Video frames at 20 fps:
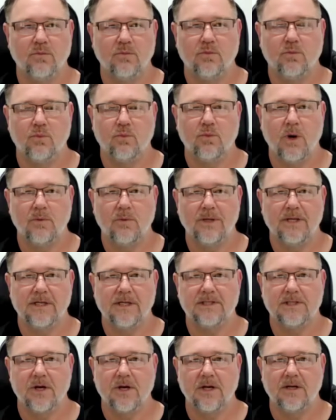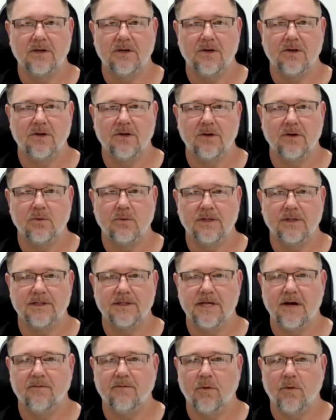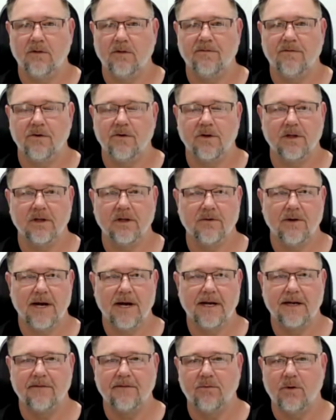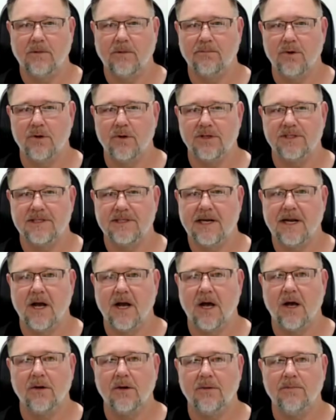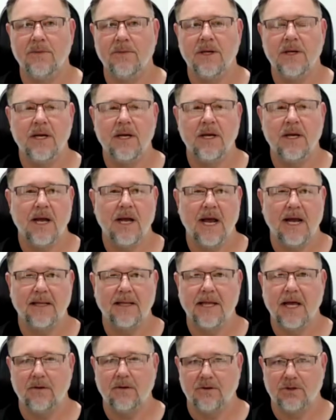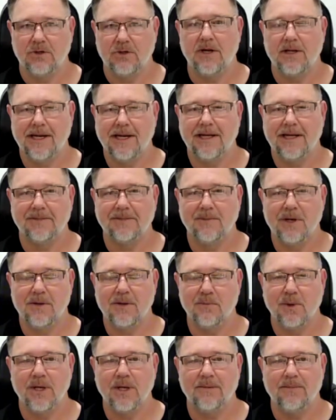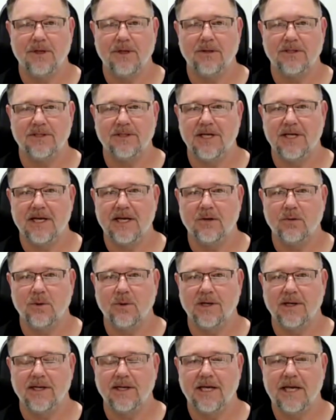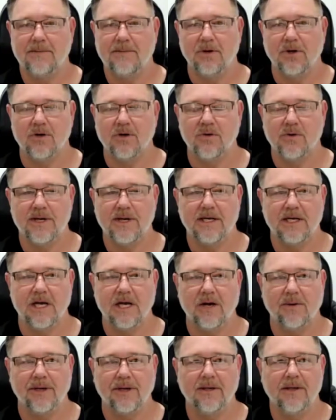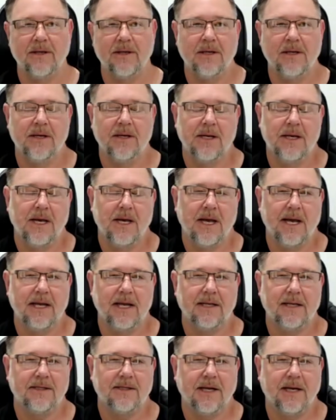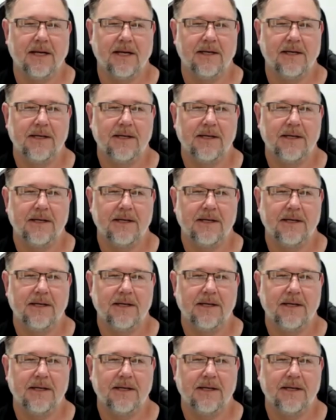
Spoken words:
what we decided to do was have one foot on the ground, have one person at home. And that turned out to be me because Nina wanted to keep her career going. And